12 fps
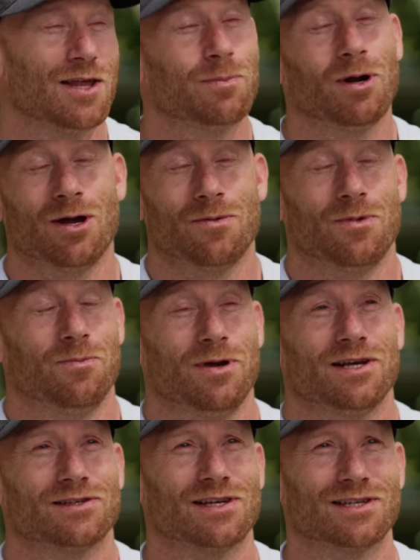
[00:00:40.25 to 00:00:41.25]
I think probably the
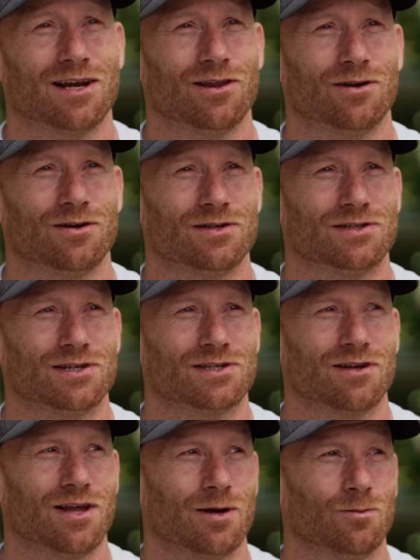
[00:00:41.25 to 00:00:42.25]
biggest lesson I learned is just
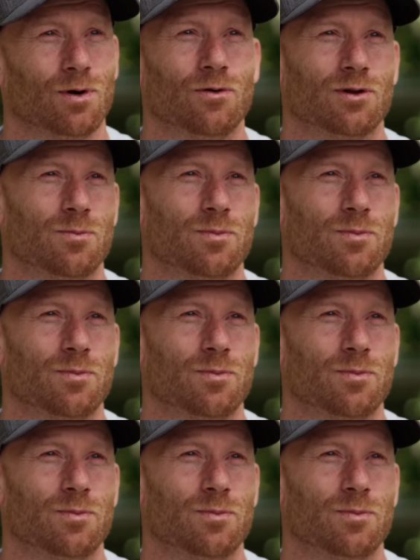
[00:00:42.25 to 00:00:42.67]
to like roll with